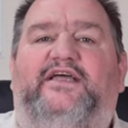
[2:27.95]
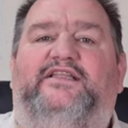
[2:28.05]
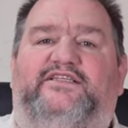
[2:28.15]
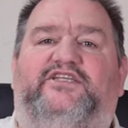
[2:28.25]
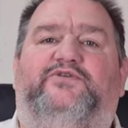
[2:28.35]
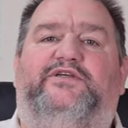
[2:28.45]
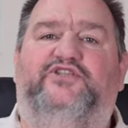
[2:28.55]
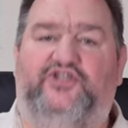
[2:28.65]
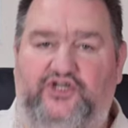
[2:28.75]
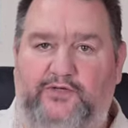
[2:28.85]
the
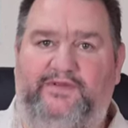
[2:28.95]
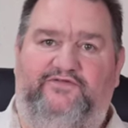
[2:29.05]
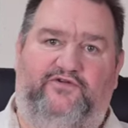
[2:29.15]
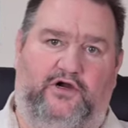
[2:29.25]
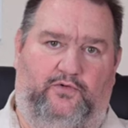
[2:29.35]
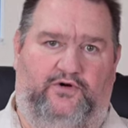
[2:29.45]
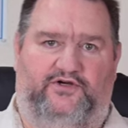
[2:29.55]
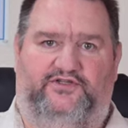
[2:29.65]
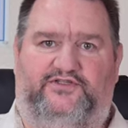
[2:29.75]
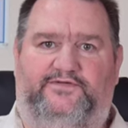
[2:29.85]
situation could be far
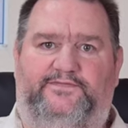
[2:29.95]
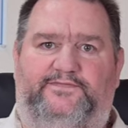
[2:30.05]
worse.